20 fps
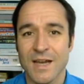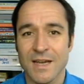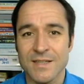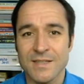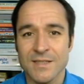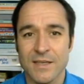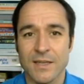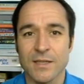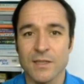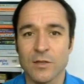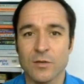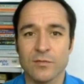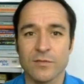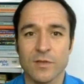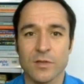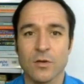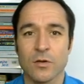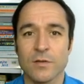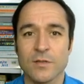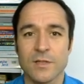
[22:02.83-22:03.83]
any of the
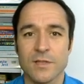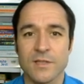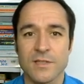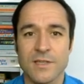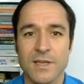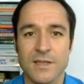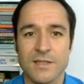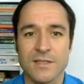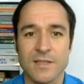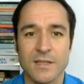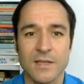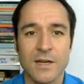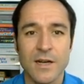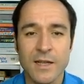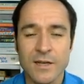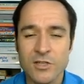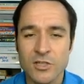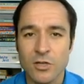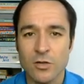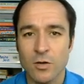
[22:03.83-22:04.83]
content discussed in the
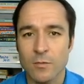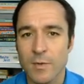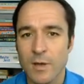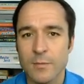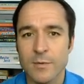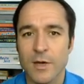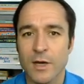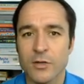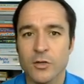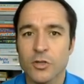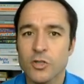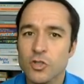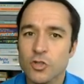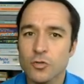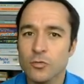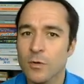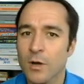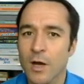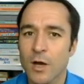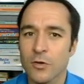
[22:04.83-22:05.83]
lecture, or maybe are not
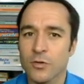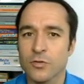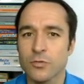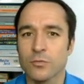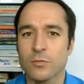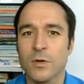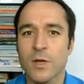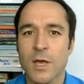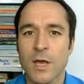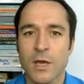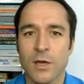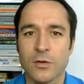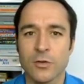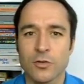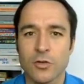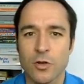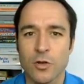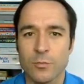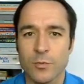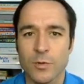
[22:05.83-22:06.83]
sure how to
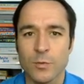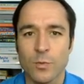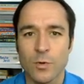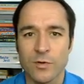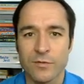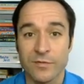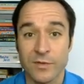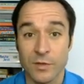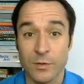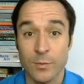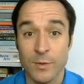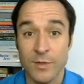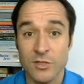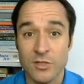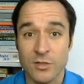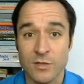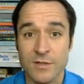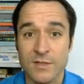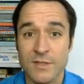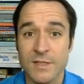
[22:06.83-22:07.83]
interpret one of the
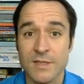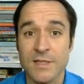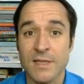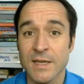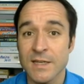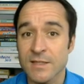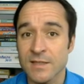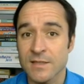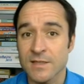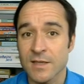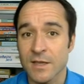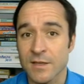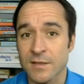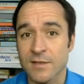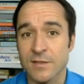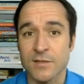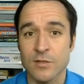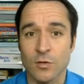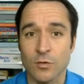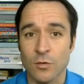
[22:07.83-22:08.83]
questions in the
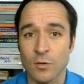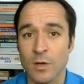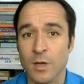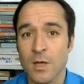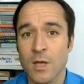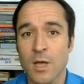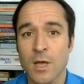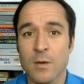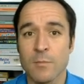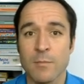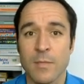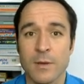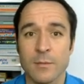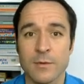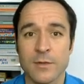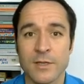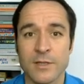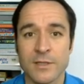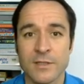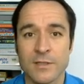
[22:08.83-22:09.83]
exercises, or maybe
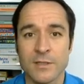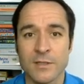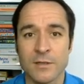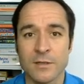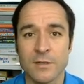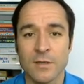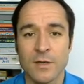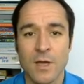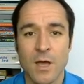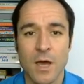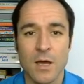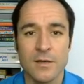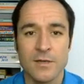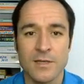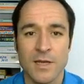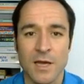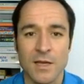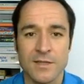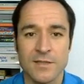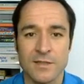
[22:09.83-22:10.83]
that the
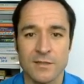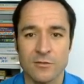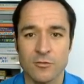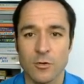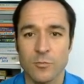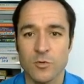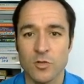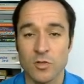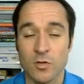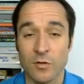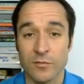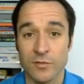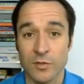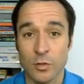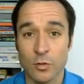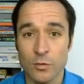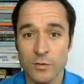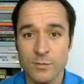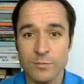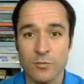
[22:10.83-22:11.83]
task description of the
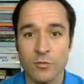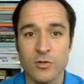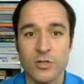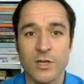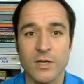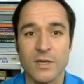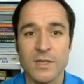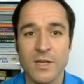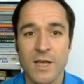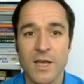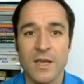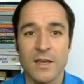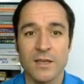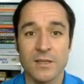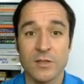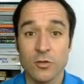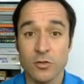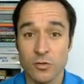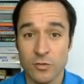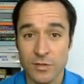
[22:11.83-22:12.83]
course project, you
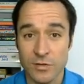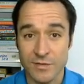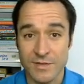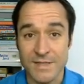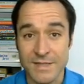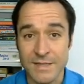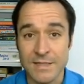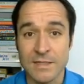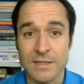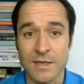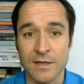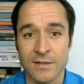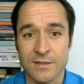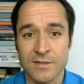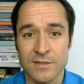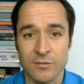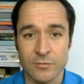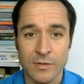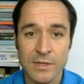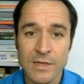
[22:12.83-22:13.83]
should use Ilias.
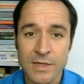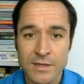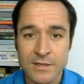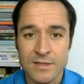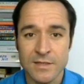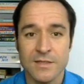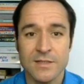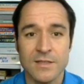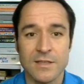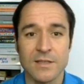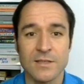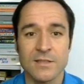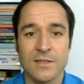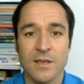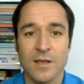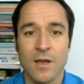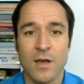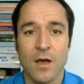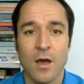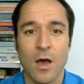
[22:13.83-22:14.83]
So Ilias is this
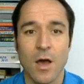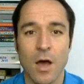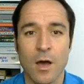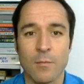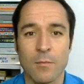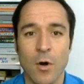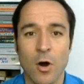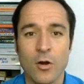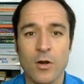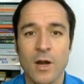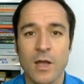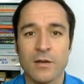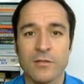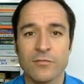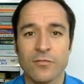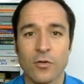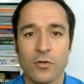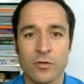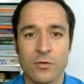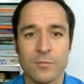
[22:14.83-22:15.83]
um, online
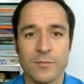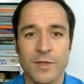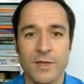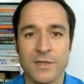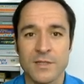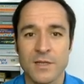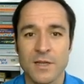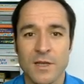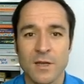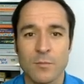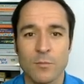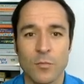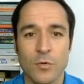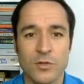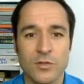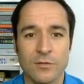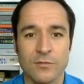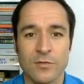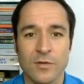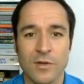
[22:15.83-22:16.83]
forum that most
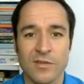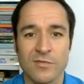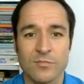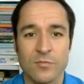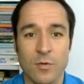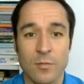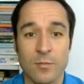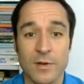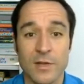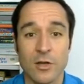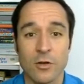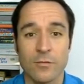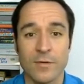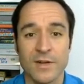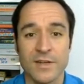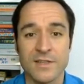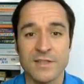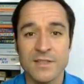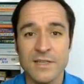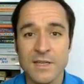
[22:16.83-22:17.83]
of you have probably already
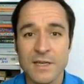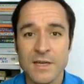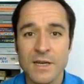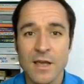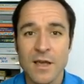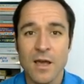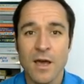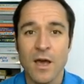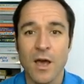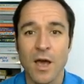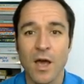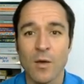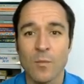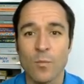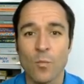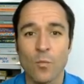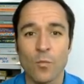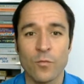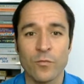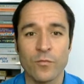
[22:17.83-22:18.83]
seen,
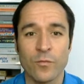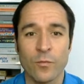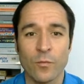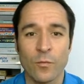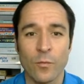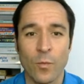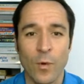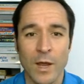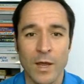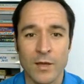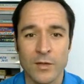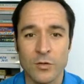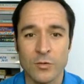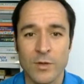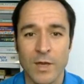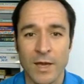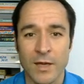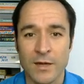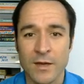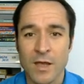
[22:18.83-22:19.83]
um, where you
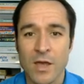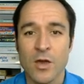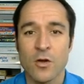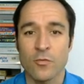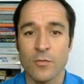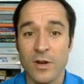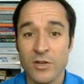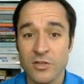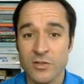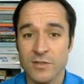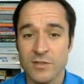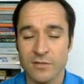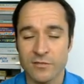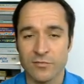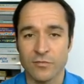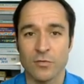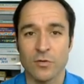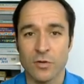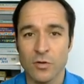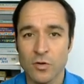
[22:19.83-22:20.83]
can register
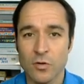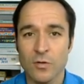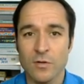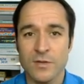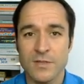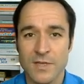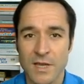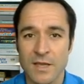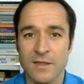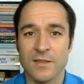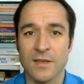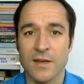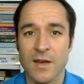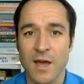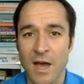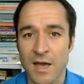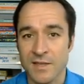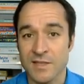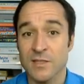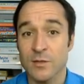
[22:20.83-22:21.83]
for a course and then
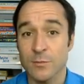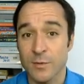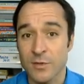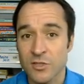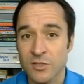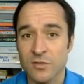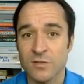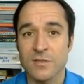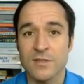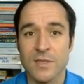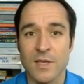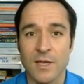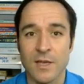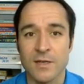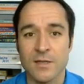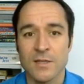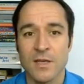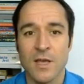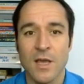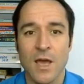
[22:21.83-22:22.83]
ask questions and,
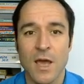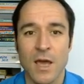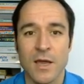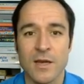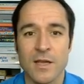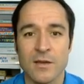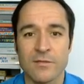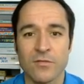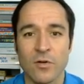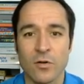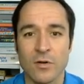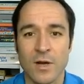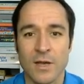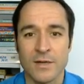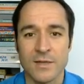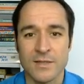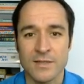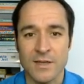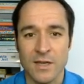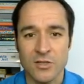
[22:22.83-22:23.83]
and have online
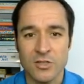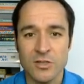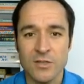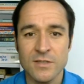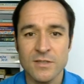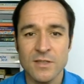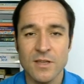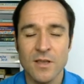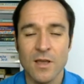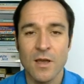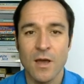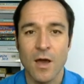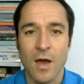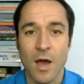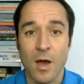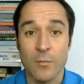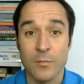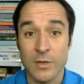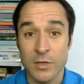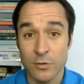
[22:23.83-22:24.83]
discussions.
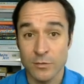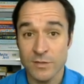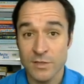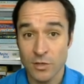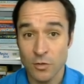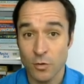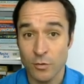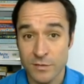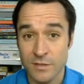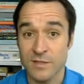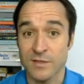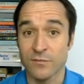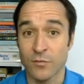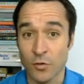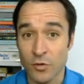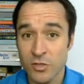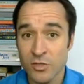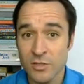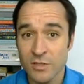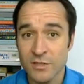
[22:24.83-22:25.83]
Um, because the course is
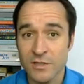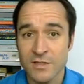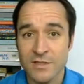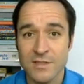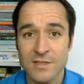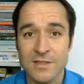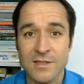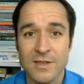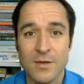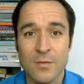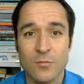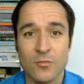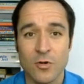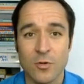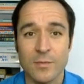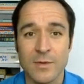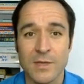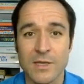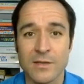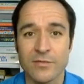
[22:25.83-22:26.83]
virtual, this is
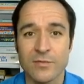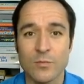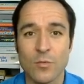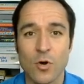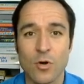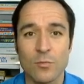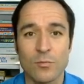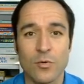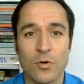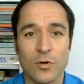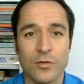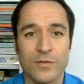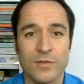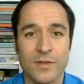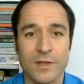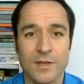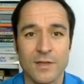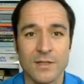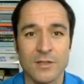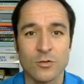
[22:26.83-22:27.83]
probably even more important
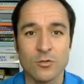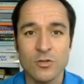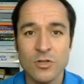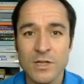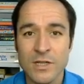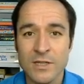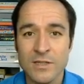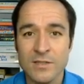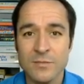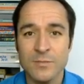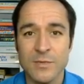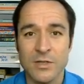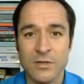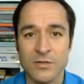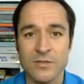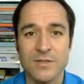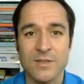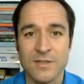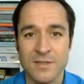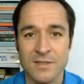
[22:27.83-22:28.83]
than it usually is
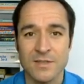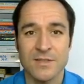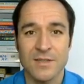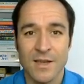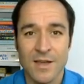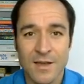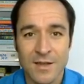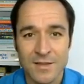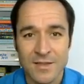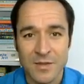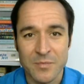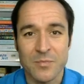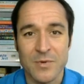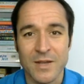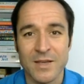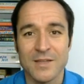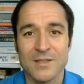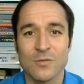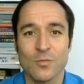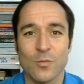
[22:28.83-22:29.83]
because this is the
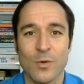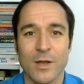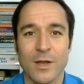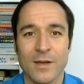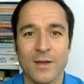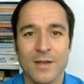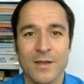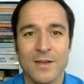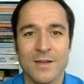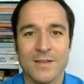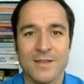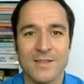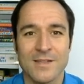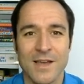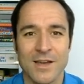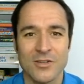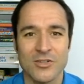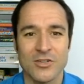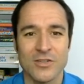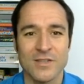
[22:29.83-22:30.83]
place where
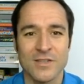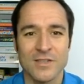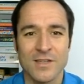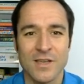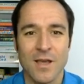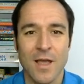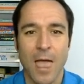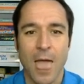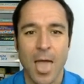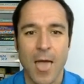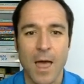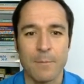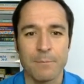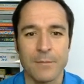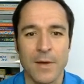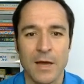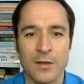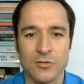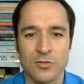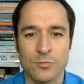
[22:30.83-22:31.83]
discussions um,
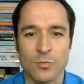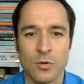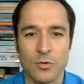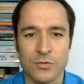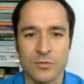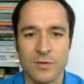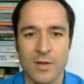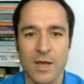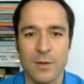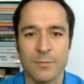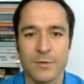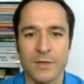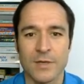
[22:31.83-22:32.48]
are supposed to happen.